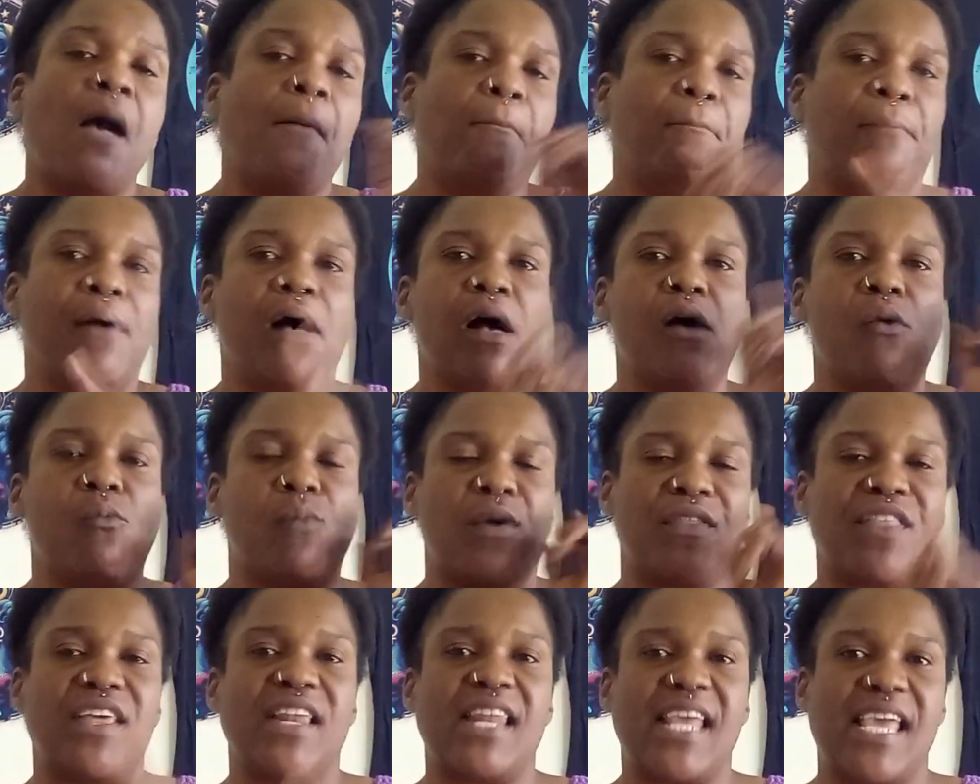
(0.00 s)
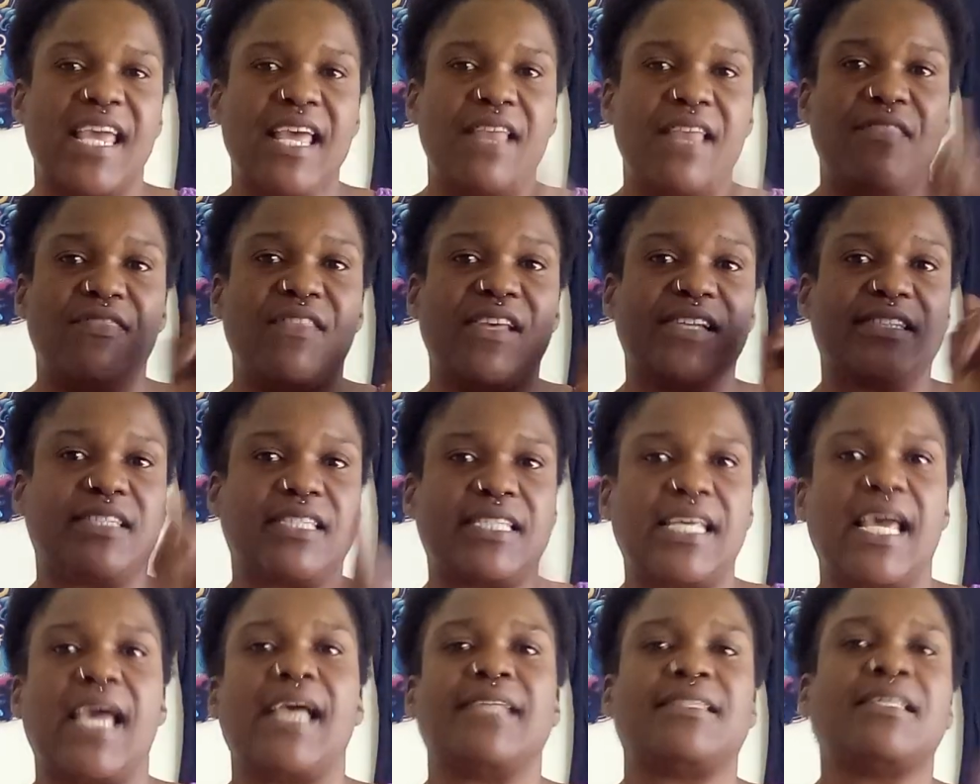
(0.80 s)
But within this
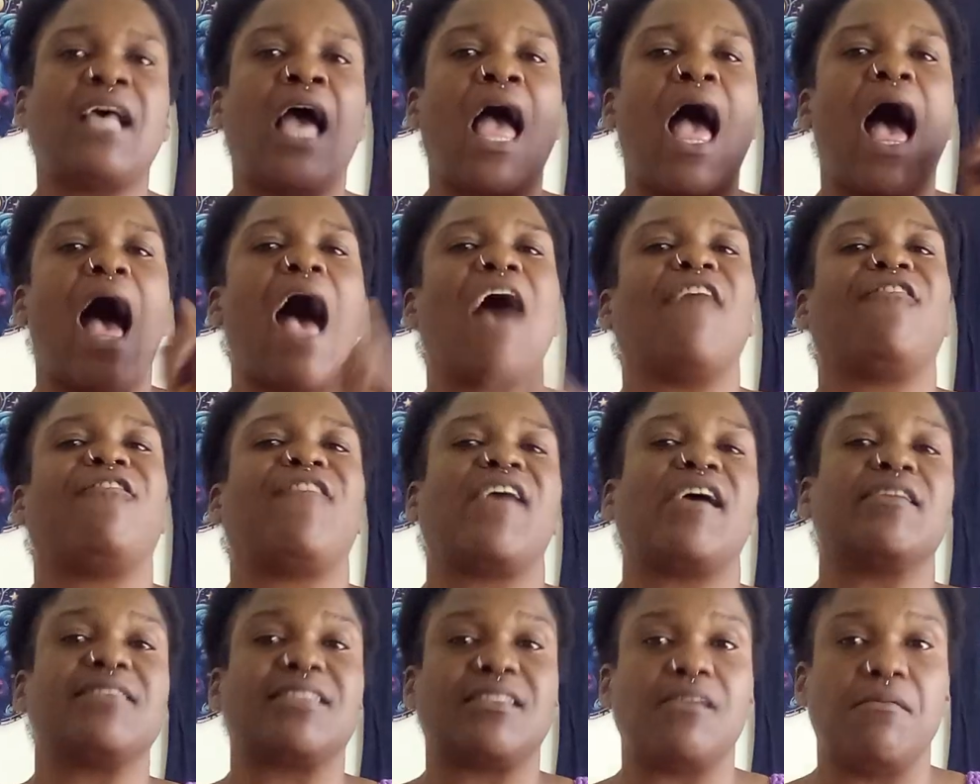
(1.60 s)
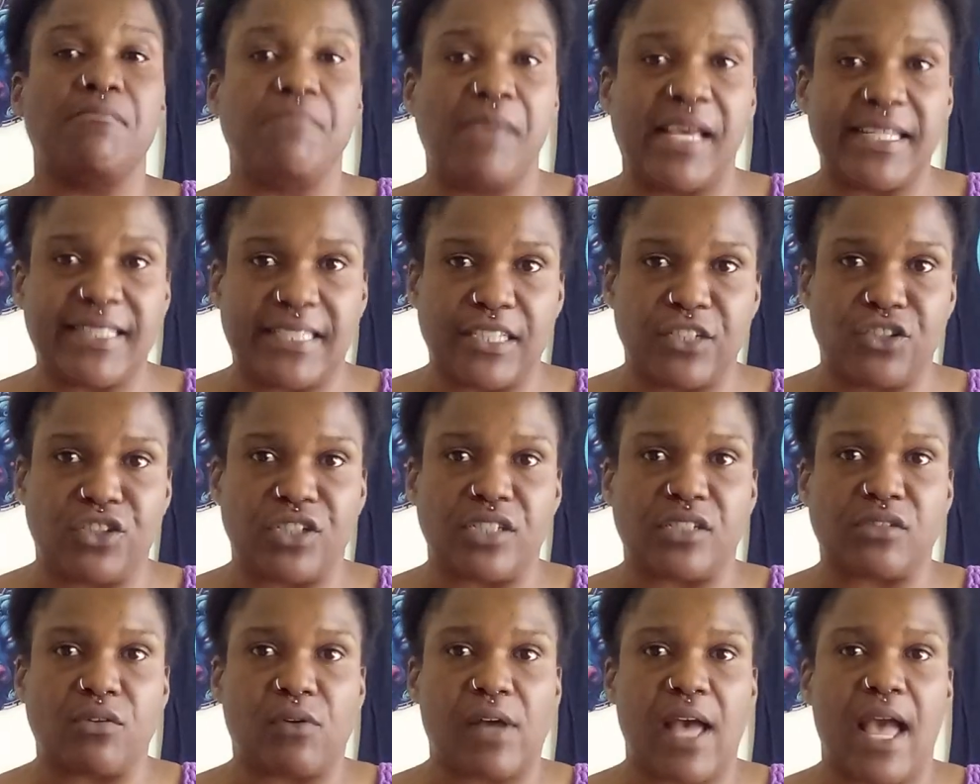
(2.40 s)
test, I found some
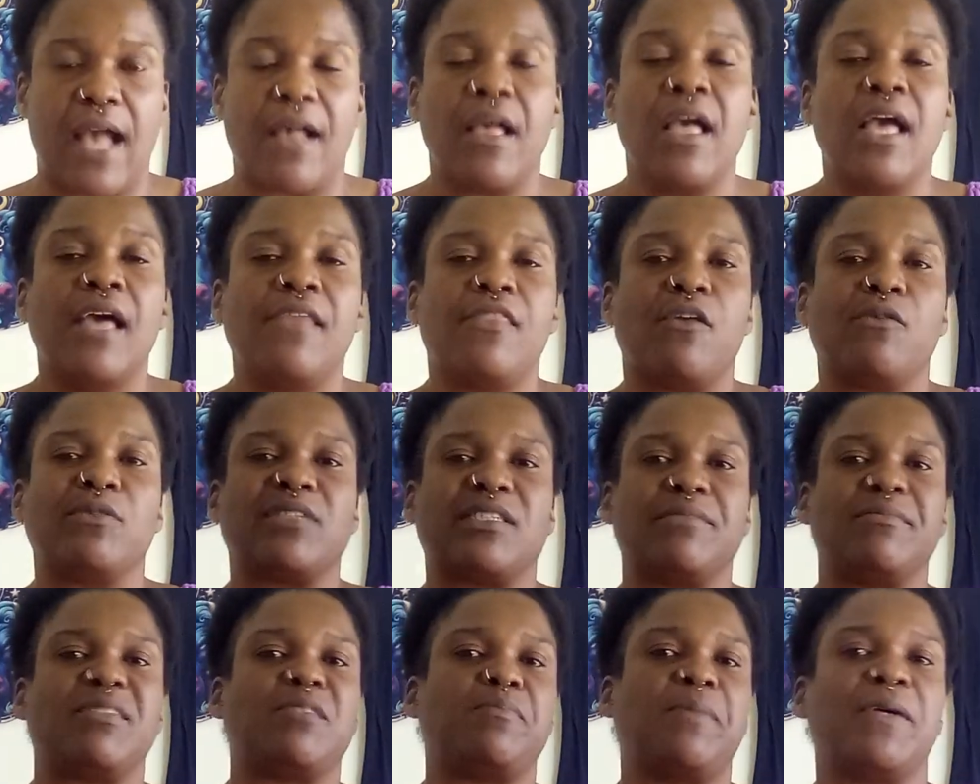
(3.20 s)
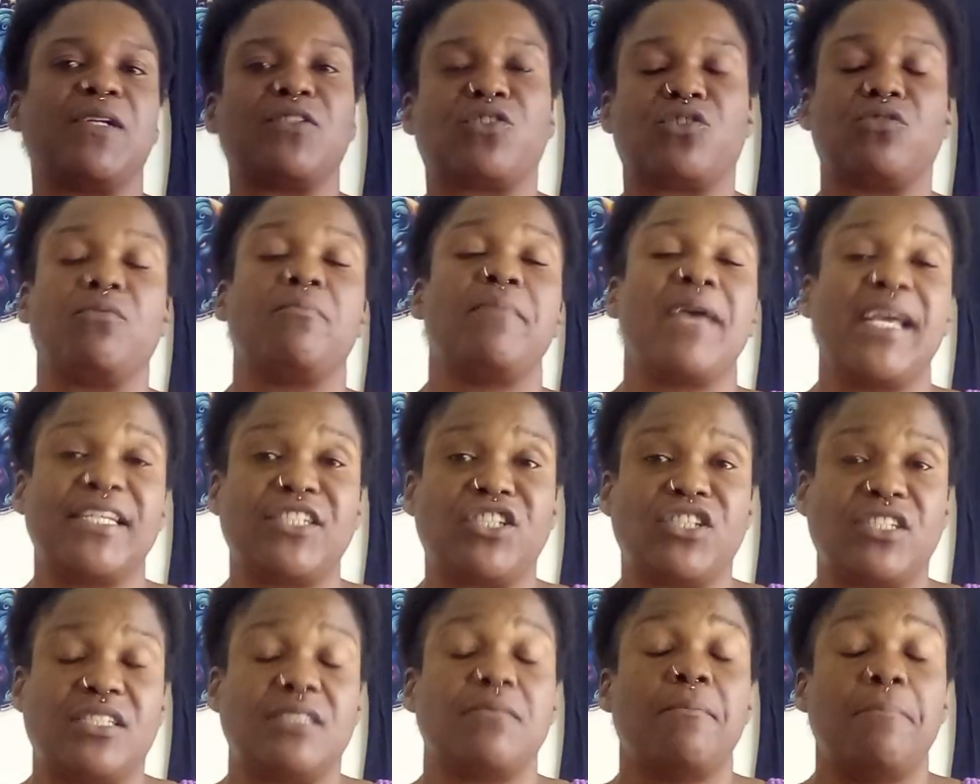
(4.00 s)
messages, okay? There were some spiritual
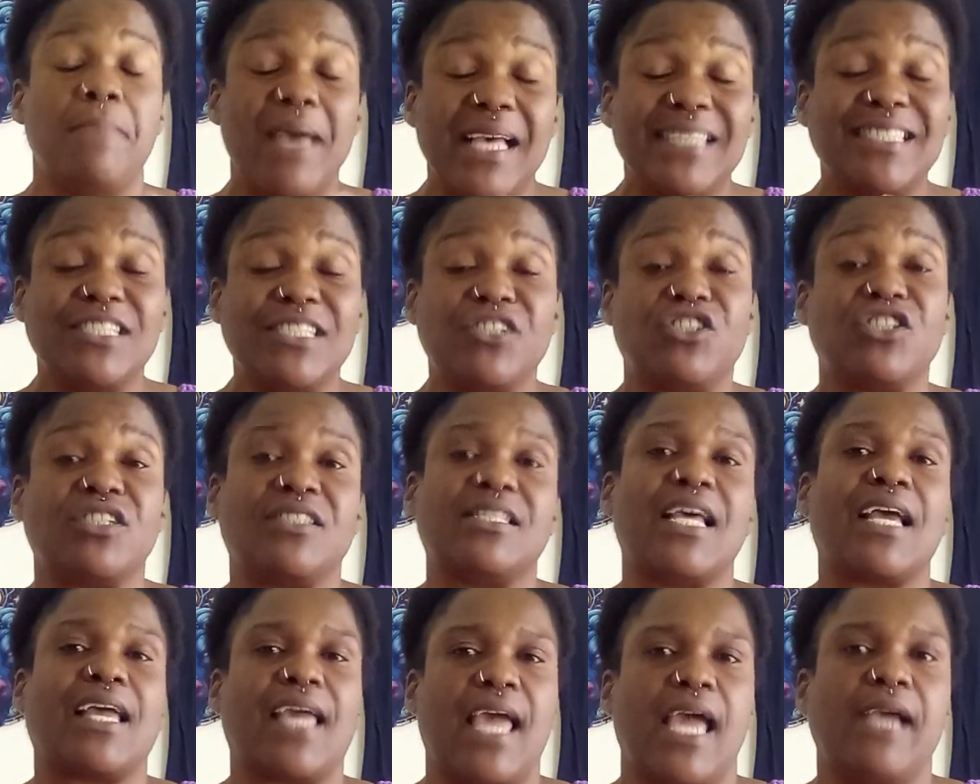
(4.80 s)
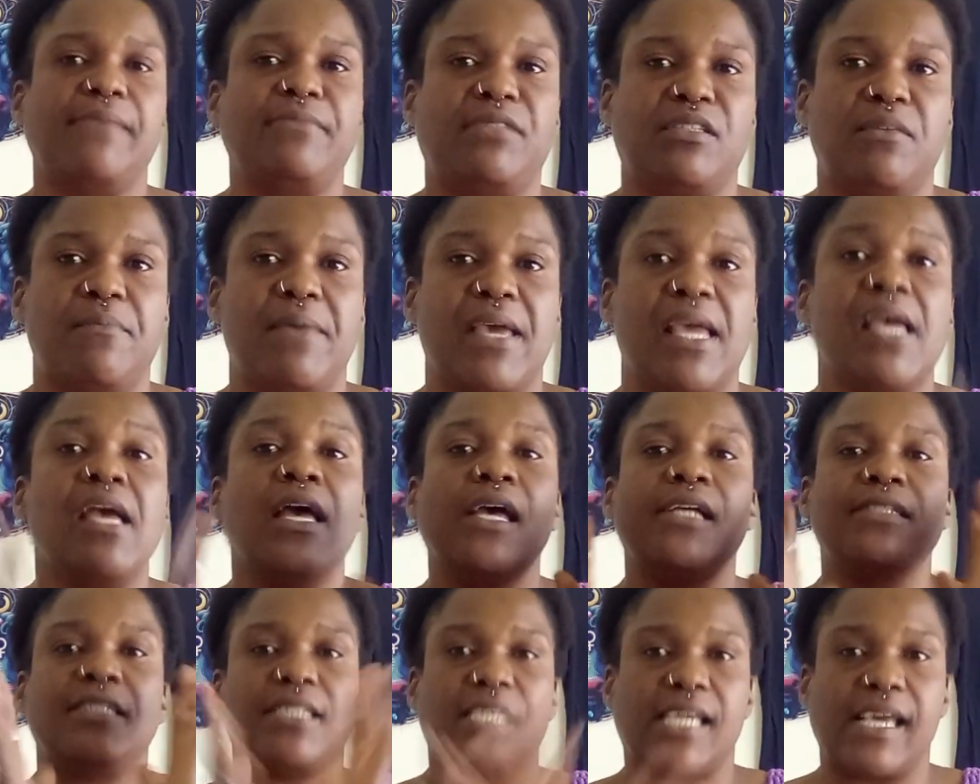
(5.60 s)
messages that came to me
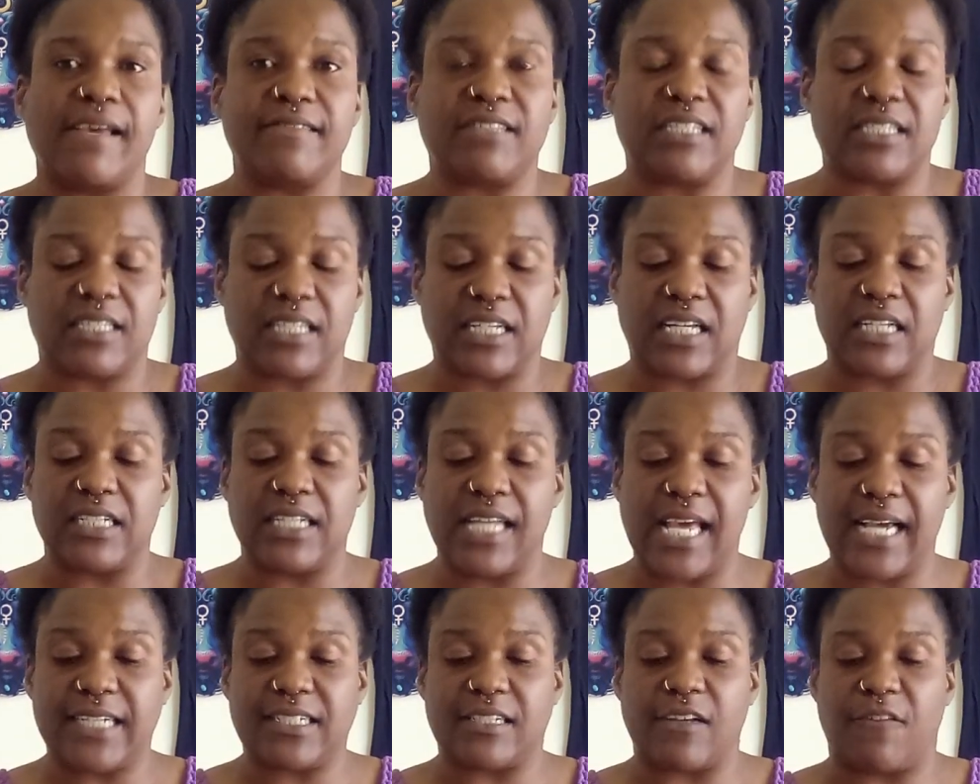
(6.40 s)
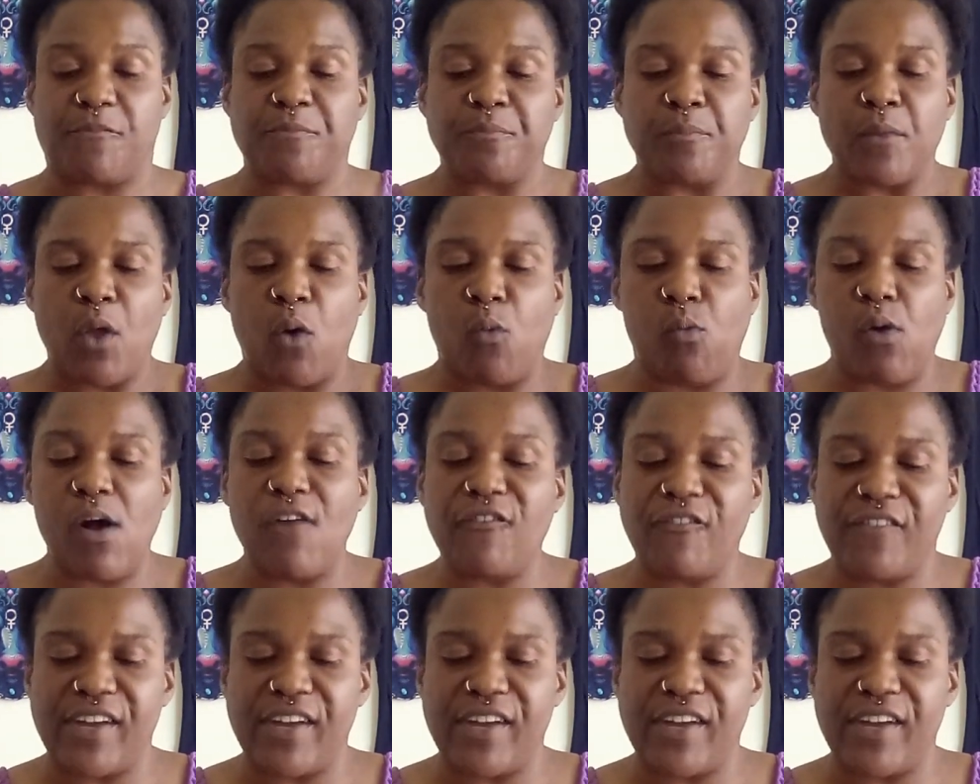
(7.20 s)
to give to the collective. What